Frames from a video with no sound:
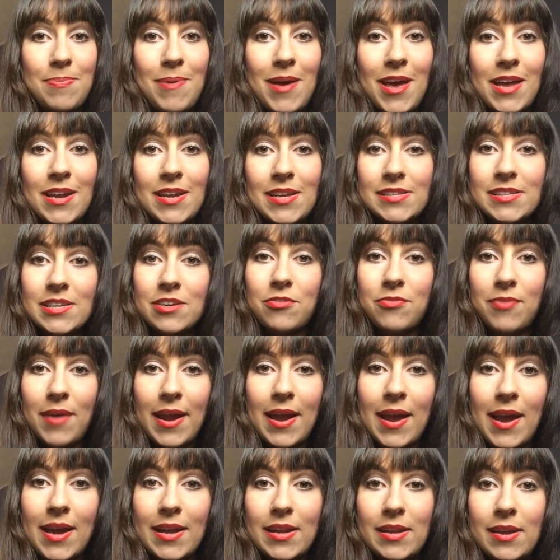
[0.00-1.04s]
pen is a
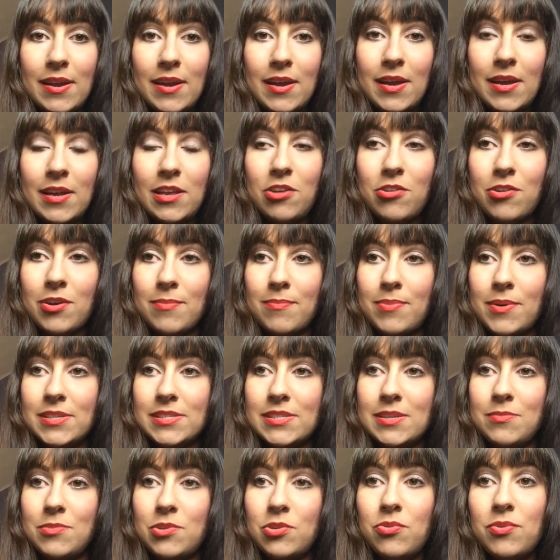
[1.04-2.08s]
great idea you can put
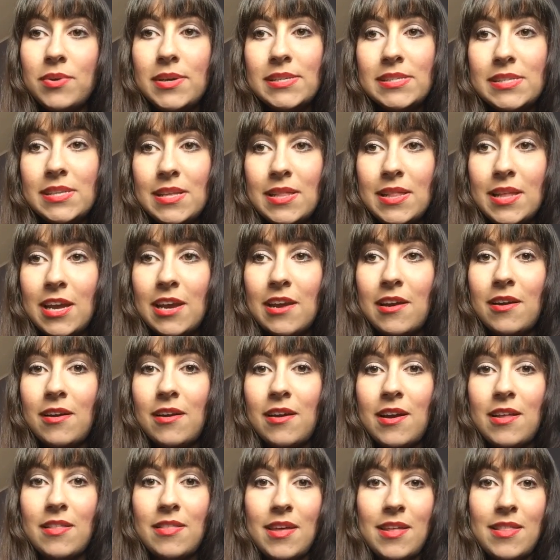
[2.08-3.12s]
some toys in there and